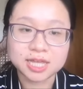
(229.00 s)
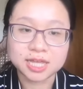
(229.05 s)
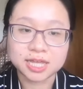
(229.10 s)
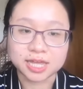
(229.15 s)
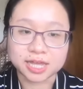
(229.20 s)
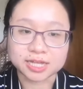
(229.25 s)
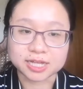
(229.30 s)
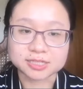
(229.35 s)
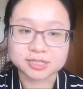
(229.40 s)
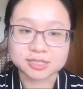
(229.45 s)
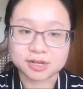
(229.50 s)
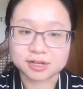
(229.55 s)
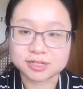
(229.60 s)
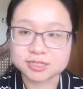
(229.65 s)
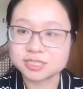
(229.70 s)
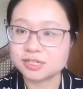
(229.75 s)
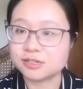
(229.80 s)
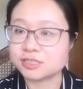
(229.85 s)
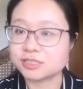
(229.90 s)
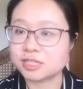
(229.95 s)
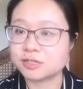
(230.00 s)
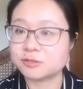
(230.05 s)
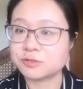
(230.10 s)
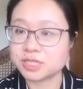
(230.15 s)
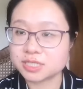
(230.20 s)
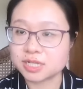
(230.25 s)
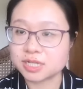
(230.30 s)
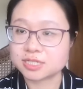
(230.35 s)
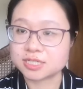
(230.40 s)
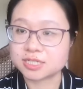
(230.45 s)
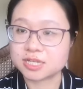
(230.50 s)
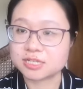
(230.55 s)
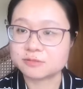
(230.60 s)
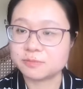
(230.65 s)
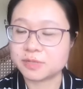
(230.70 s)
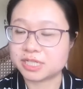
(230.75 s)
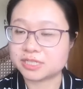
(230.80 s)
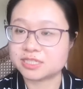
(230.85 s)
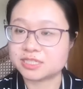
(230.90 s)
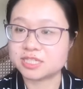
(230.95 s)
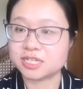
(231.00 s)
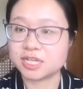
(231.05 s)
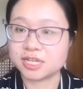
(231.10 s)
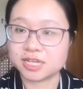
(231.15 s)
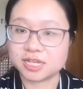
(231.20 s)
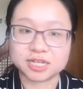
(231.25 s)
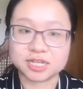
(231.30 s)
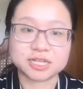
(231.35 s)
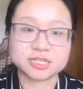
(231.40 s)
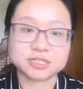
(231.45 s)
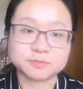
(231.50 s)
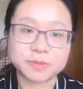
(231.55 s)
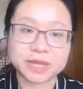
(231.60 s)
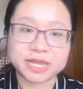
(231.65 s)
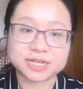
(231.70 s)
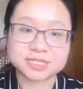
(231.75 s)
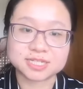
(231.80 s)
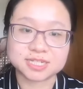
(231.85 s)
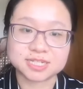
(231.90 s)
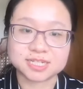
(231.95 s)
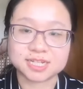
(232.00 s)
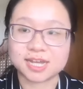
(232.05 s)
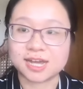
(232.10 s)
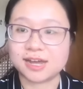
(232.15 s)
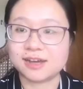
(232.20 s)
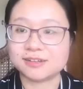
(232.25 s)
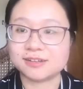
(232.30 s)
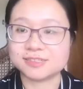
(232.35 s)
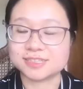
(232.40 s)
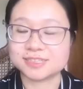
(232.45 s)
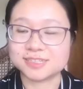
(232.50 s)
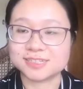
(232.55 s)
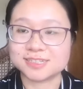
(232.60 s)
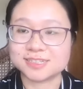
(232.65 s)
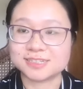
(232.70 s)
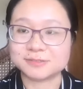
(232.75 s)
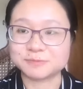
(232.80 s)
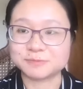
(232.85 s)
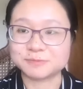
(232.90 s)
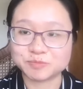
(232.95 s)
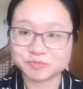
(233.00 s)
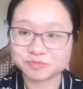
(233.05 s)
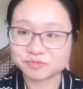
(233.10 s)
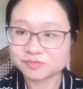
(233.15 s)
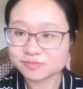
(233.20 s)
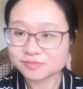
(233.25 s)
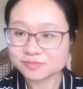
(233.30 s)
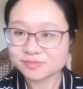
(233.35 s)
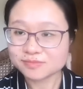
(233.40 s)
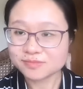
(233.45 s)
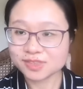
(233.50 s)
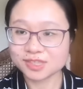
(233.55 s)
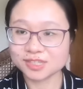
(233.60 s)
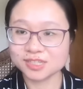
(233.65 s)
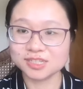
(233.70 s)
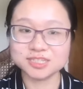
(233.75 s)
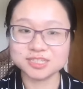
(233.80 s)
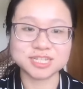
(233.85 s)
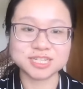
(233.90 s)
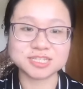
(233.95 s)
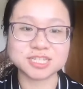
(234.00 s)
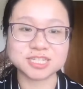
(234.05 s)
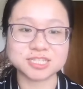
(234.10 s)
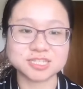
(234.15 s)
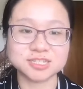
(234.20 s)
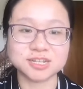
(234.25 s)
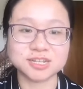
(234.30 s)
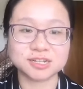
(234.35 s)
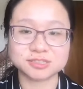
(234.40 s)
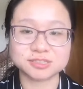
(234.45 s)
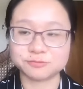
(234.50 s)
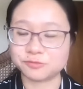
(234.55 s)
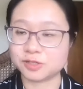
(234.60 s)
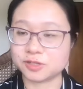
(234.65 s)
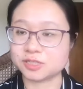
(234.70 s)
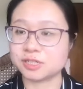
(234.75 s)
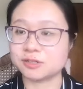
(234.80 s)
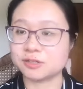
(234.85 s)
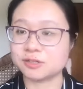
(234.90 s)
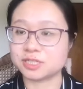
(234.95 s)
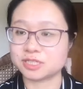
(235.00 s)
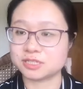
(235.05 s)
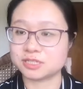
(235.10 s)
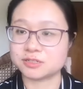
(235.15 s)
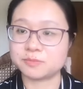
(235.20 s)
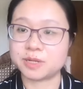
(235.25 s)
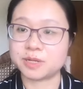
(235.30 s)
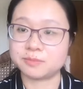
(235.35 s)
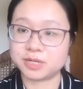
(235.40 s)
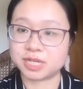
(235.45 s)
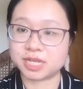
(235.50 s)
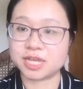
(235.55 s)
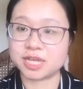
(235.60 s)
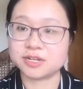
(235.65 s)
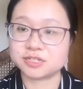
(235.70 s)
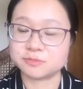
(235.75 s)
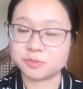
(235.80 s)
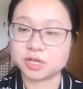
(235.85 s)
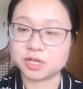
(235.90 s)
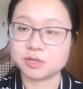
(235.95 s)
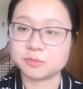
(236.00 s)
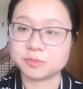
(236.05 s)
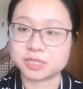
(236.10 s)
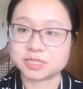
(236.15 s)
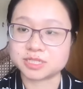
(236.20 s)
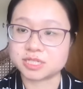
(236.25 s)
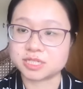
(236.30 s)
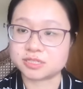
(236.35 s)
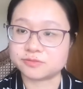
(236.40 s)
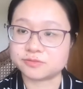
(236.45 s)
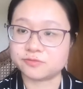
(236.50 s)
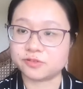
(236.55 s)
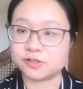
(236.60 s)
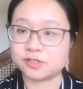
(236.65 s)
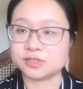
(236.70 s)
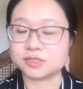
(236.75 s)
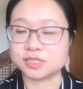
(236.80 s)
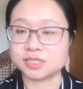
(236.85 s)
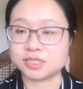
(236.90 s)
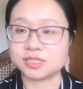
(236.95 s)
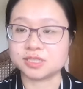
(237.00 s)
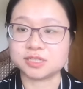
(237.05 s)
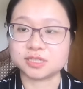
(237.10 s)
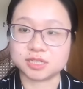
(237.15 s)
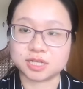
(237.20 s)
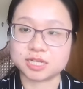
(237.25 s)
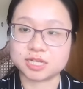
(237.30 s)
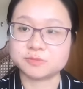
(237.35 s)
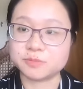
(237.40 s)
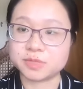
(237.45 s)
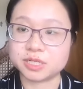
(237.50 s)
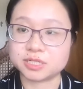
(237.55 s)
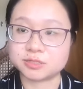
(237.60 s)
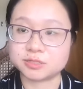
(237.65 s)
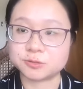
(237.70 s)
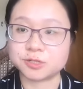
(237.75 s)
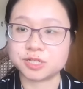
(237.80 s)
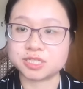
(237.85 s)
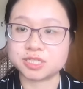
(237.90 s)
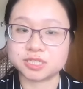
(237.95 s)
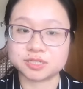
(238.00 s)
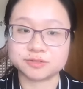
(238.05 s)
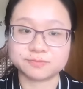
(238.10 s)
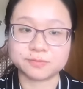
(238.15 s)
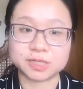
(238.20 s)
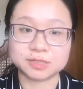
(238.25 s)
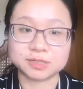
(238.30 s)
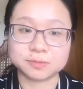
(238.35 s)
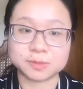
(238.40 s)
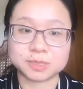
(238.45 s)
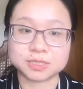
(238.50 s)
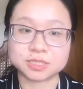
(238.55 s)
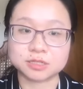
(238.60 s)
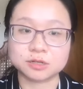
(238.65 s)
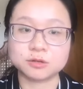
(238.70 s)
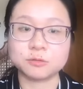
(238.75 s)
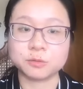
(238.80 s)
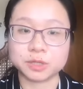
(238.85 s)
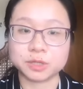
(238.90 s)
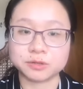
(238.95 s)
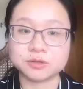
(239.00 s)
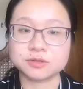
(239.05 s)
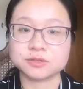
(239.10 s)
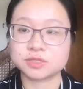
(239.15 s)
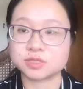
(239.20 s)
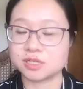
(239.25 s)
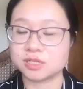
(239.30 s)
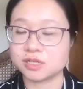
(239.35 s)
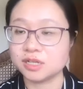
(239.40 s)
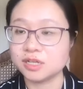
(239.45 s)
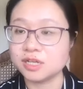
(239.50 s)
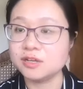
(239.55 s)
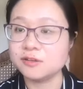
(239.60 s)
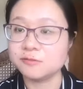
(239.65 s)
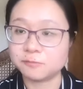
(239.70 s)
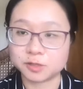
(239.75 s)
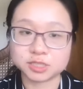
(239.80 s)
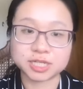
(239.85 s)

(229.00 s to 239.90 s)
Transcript: And also the risk assessment is based on the, since it's not for the research publication purpose, it's for the administrative purpose. So we use the full